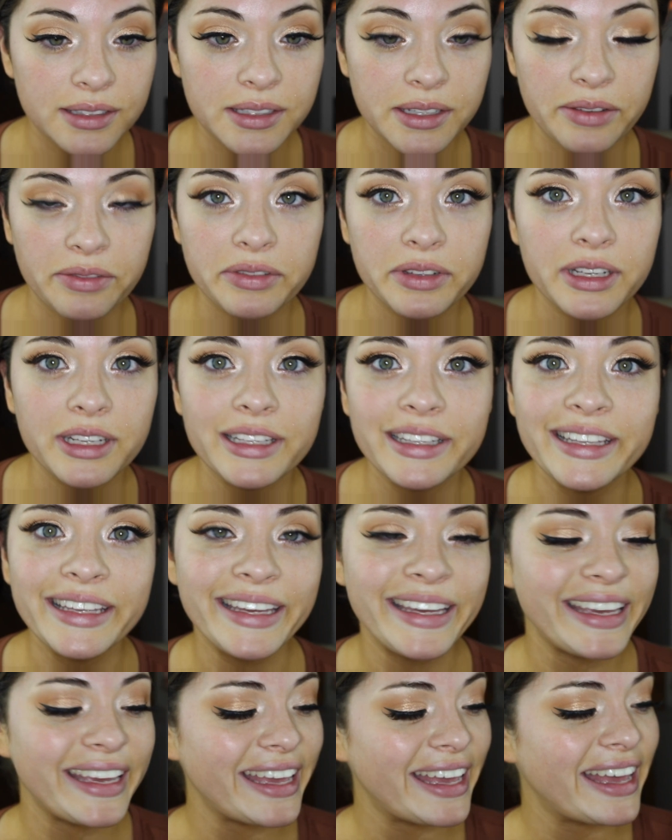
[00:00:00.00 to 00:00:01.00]

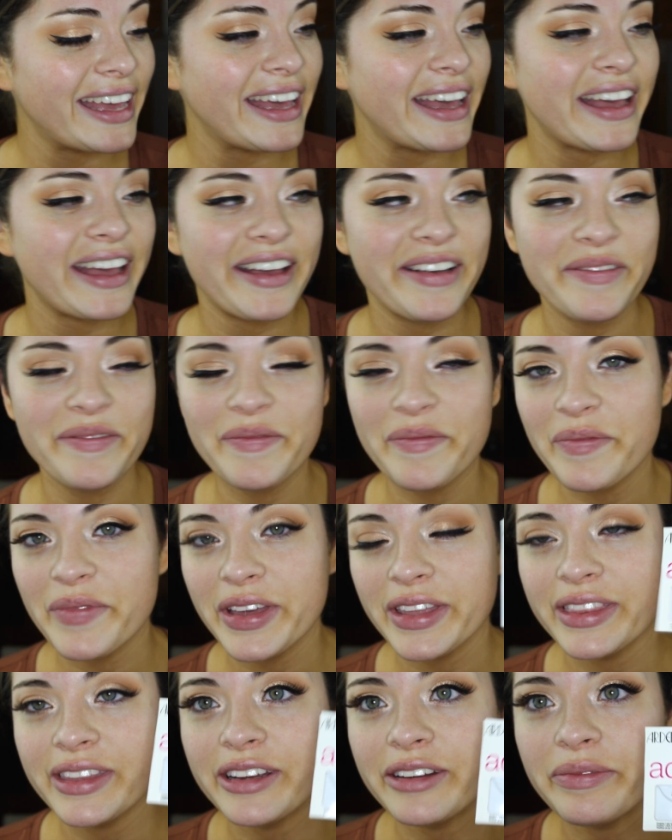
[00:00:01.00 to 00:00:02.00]
definitely,
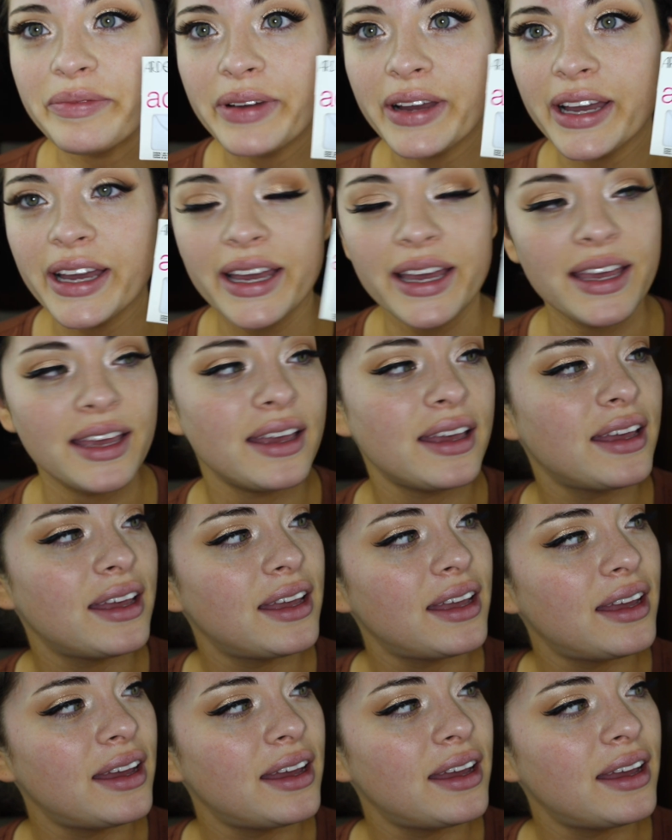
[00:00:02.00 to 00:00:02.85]
that they're by